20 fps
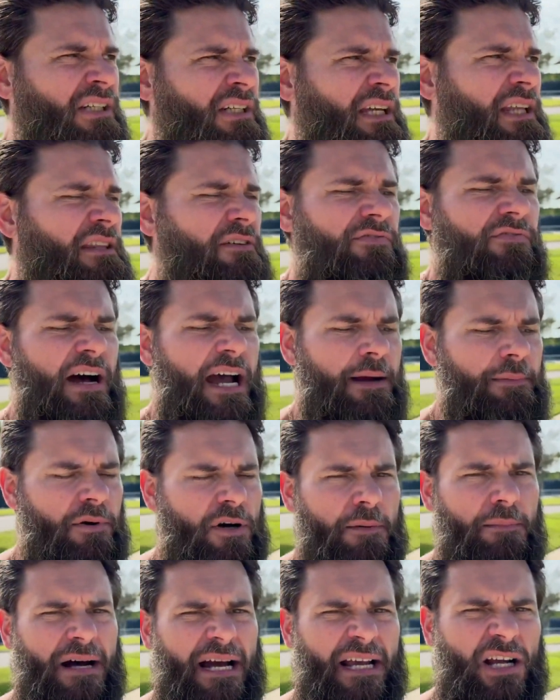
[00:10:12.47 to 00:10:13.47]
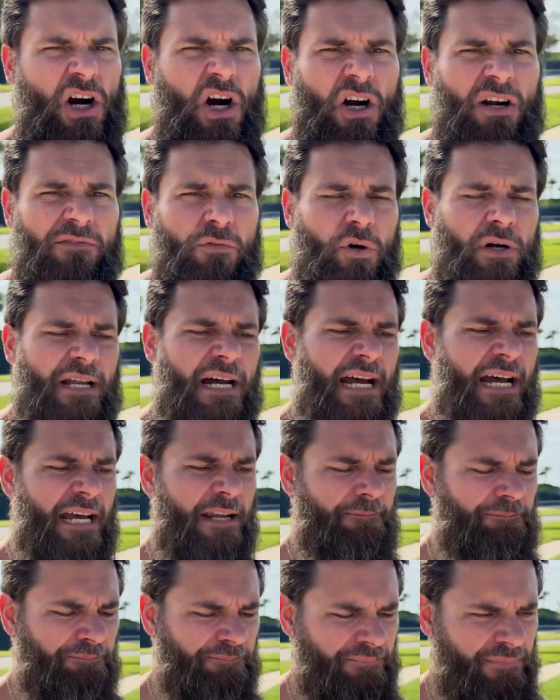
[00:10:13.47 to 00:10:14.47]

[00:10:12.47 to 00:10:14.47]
and the fiber on my carnivore diet.